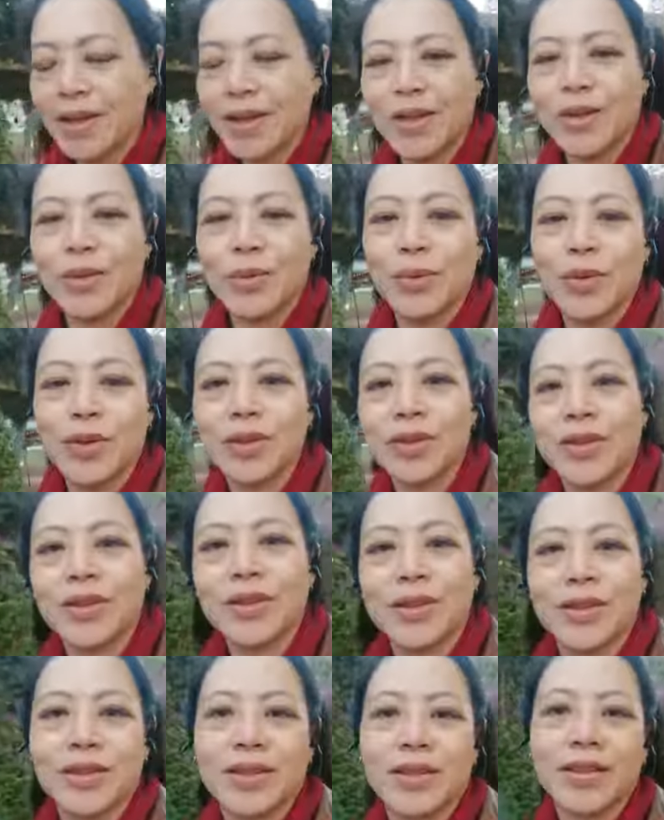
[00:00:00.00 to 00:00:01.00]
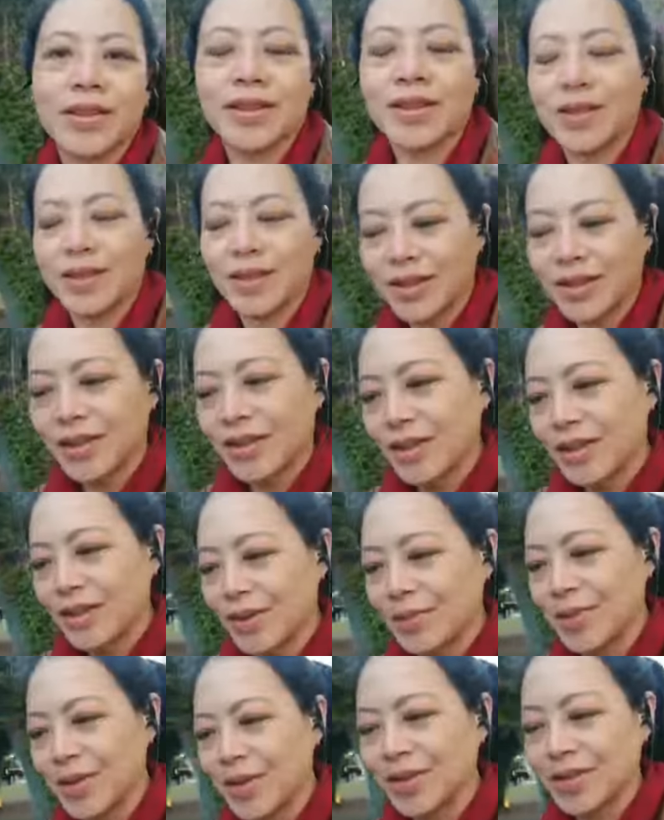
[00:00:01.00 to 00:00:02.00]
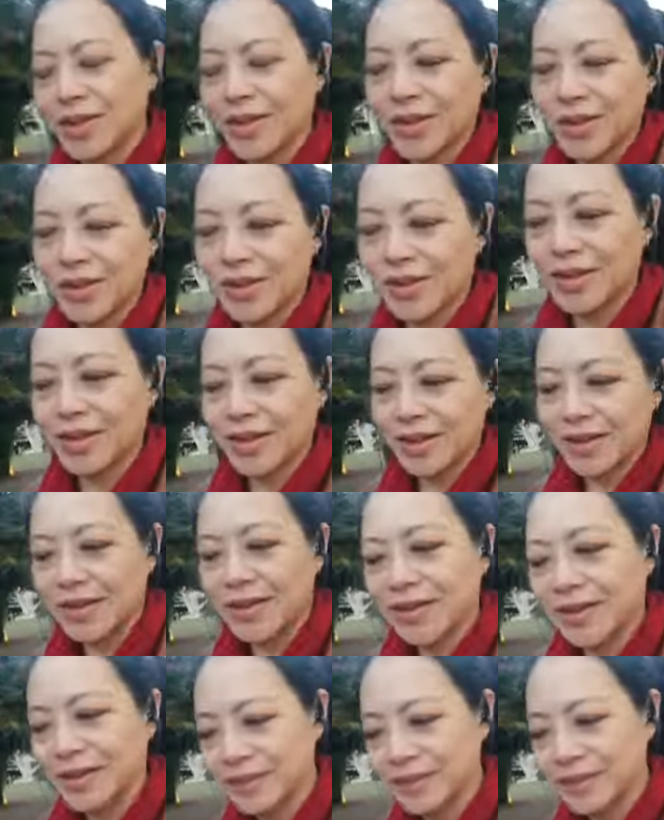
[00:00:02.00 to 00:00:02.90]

get on with it. I mean, seriously.